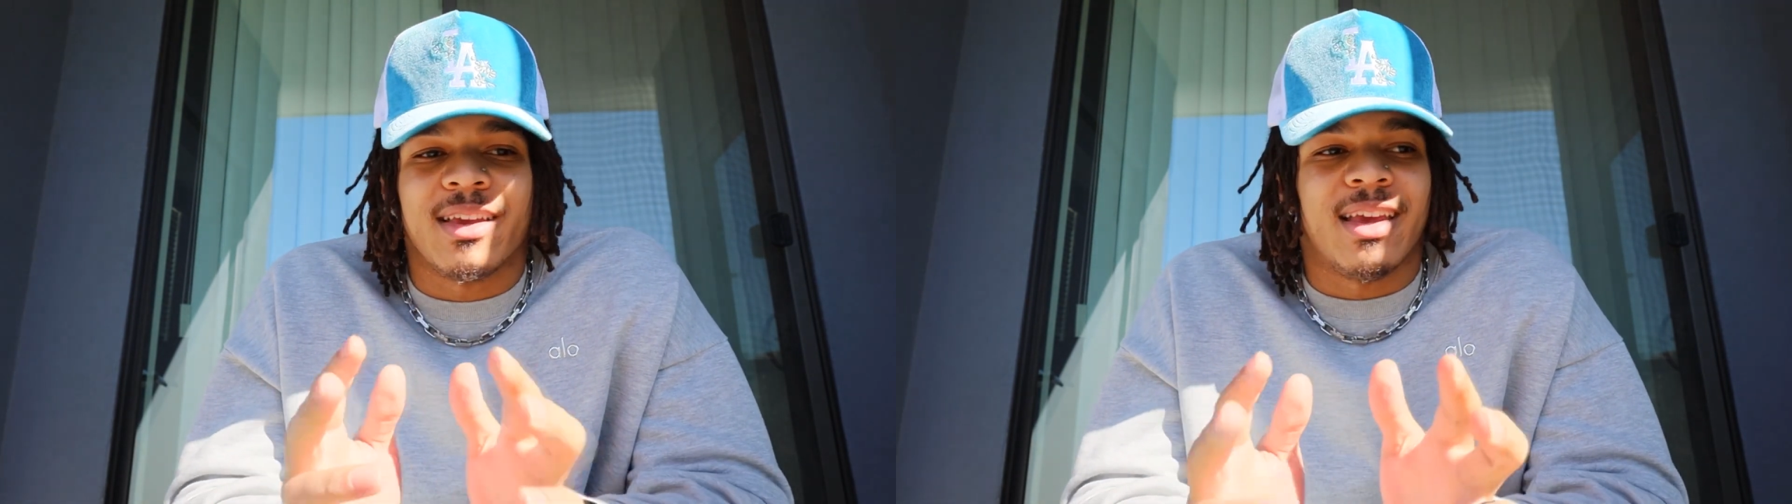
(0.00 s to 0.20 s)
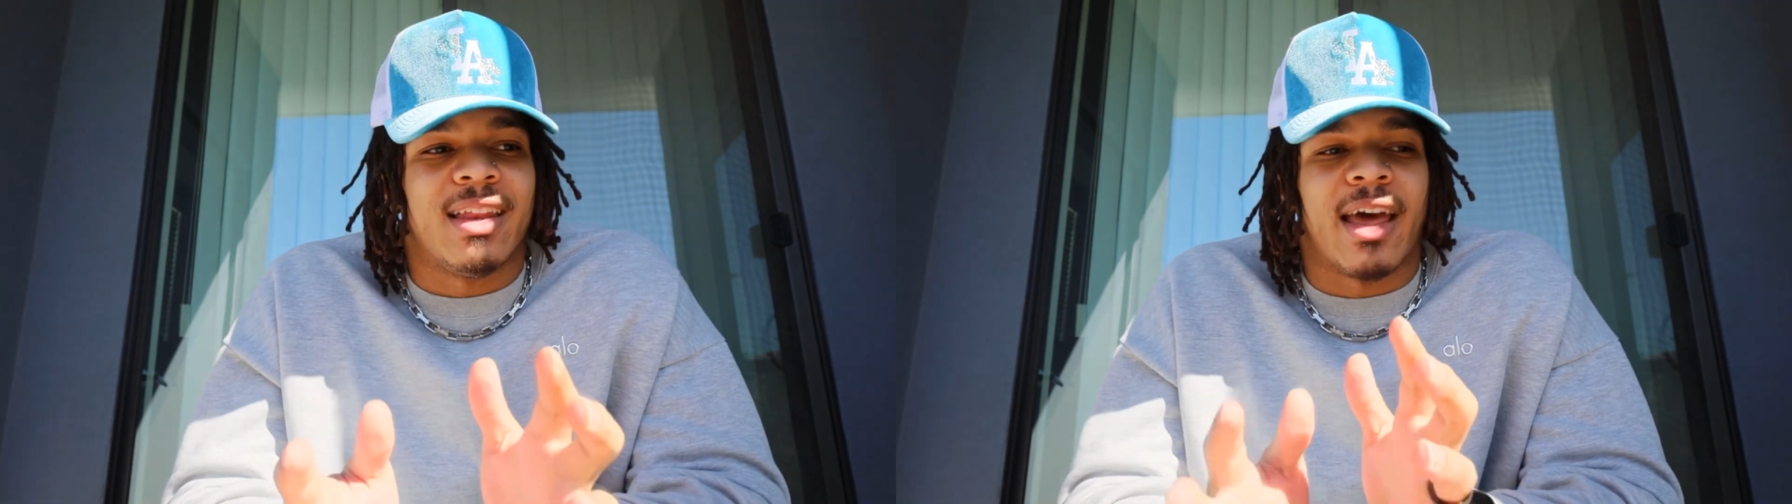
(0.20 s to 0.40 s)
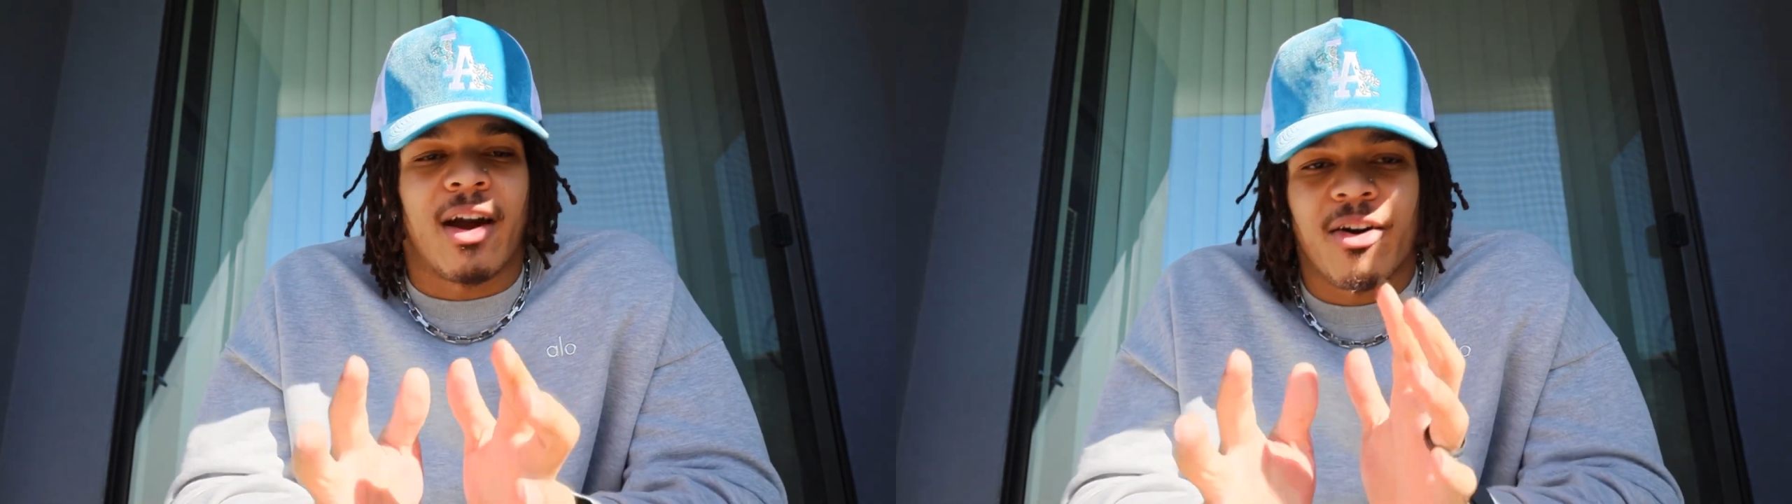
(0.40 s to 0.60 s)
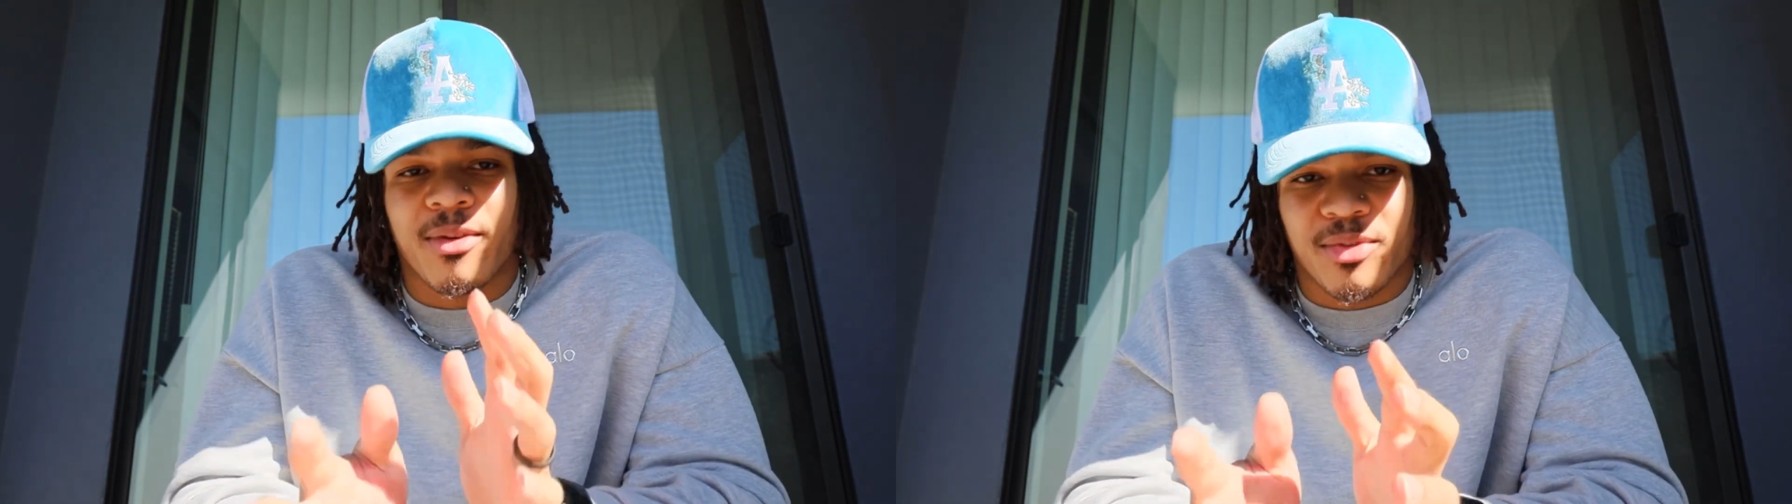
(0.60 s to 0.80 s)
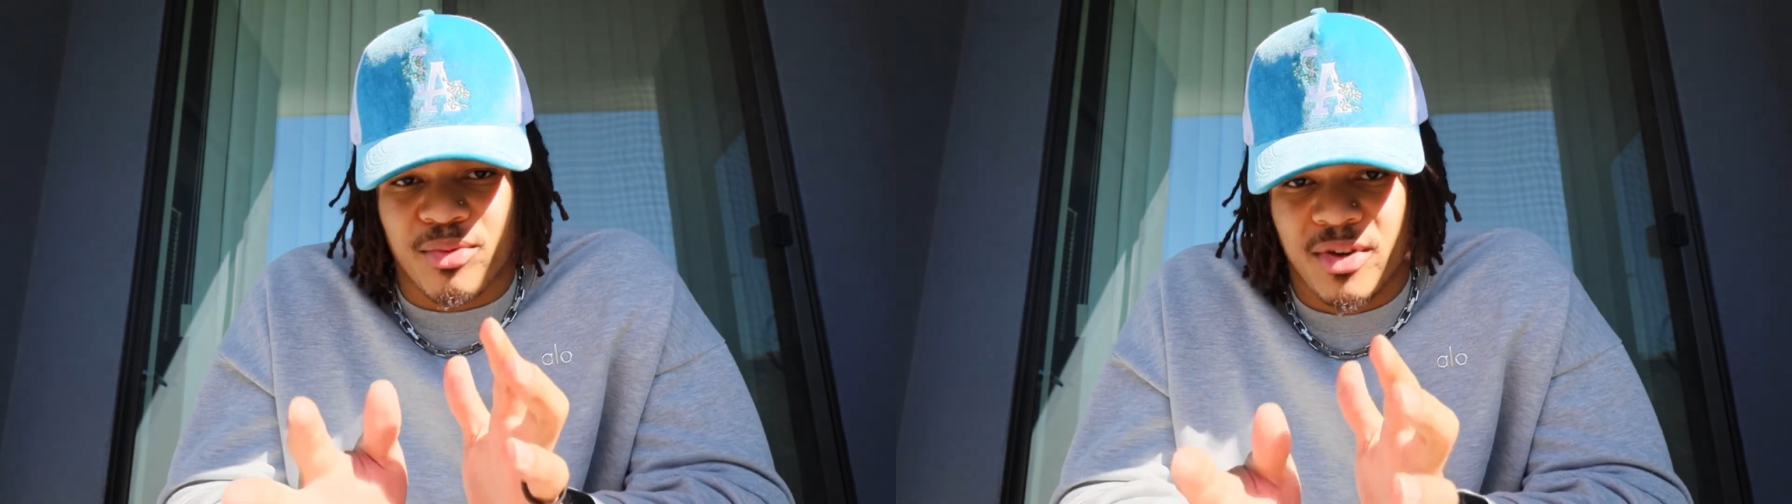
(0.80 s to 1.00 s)
in, like,
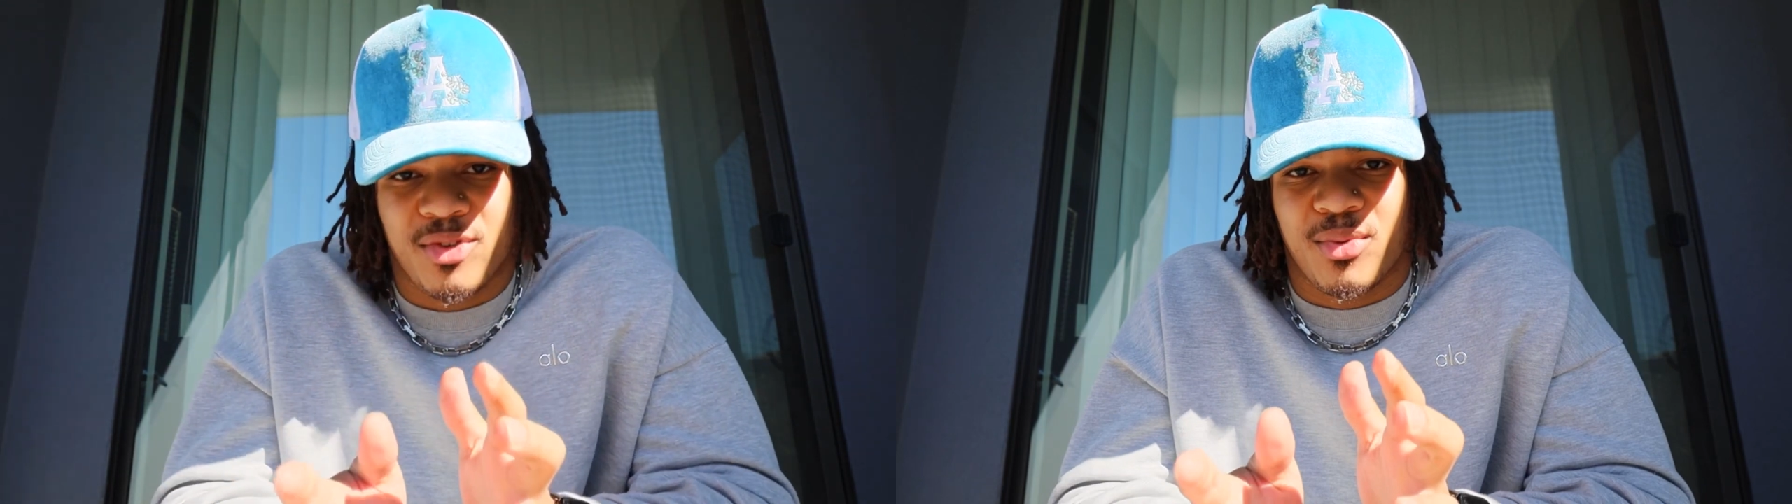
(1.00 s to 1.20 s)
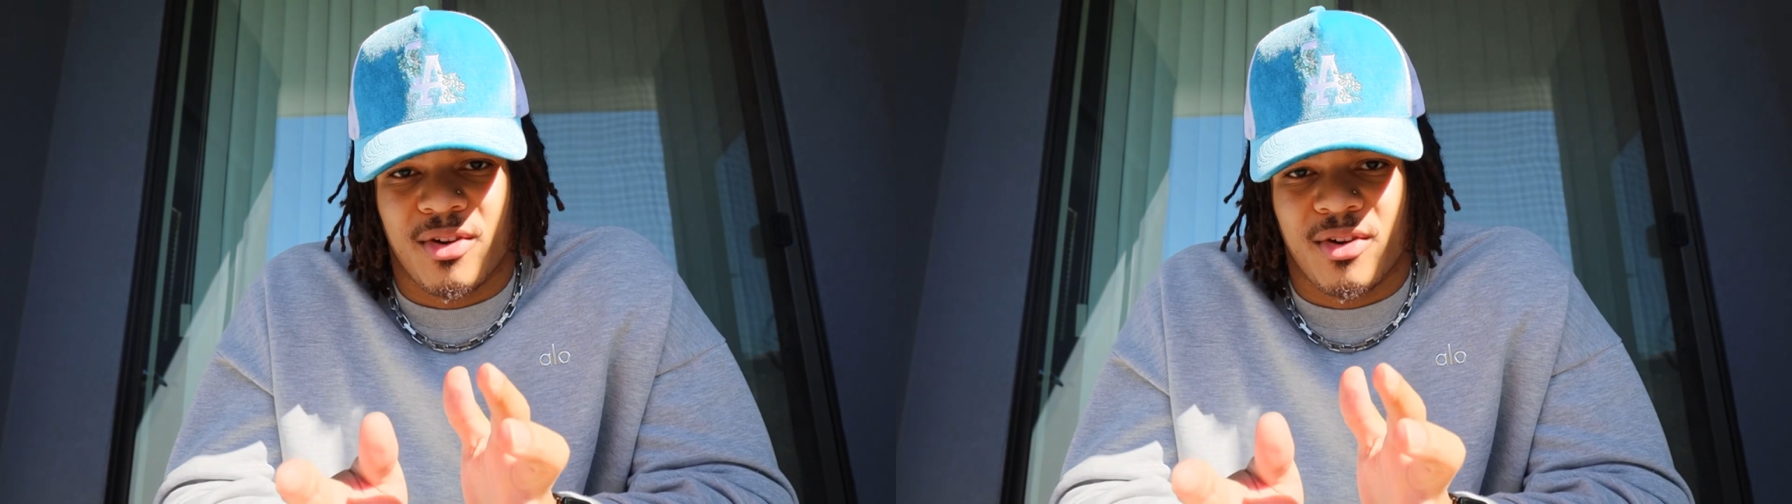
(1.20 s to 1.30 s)
arm's reach